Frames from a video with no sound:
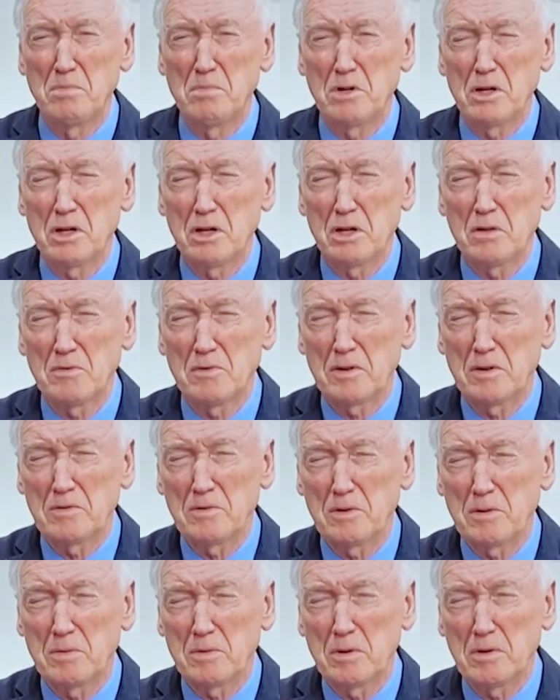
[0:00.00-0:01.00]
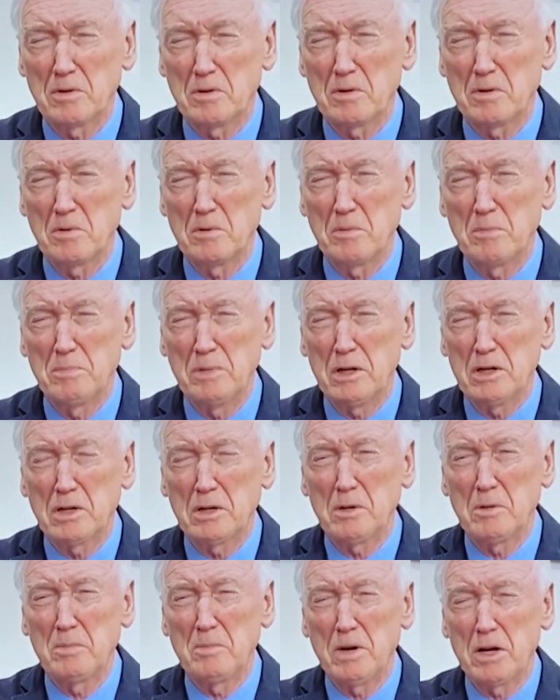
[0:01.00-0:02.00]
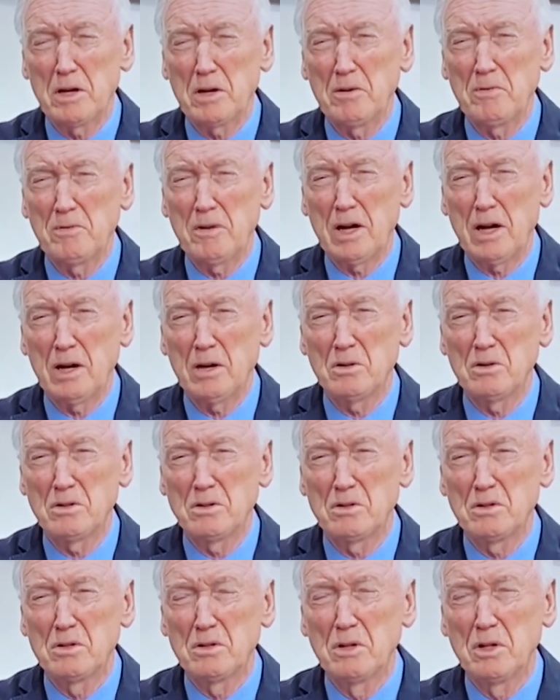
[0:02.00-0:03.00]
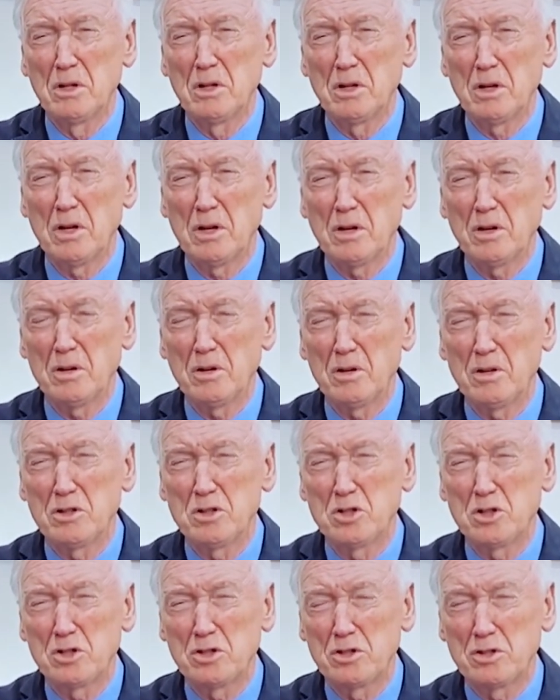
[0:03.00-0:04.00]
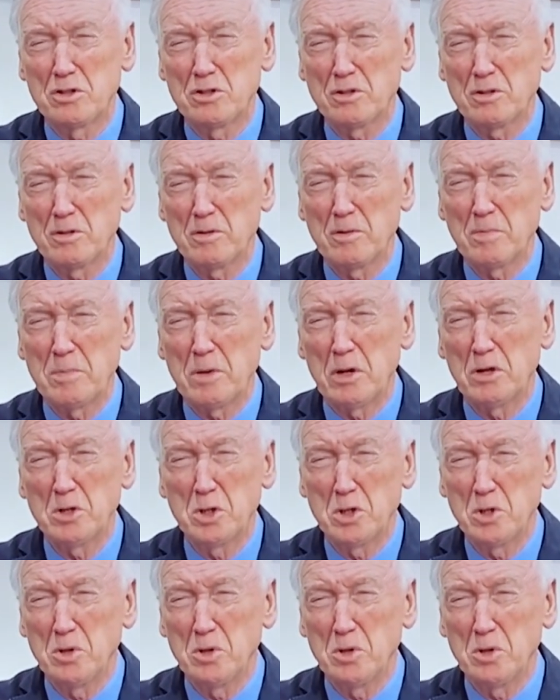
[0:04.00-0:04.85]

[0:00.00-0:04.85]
The, the, the bucket, bucket of flowers, uh, a pair of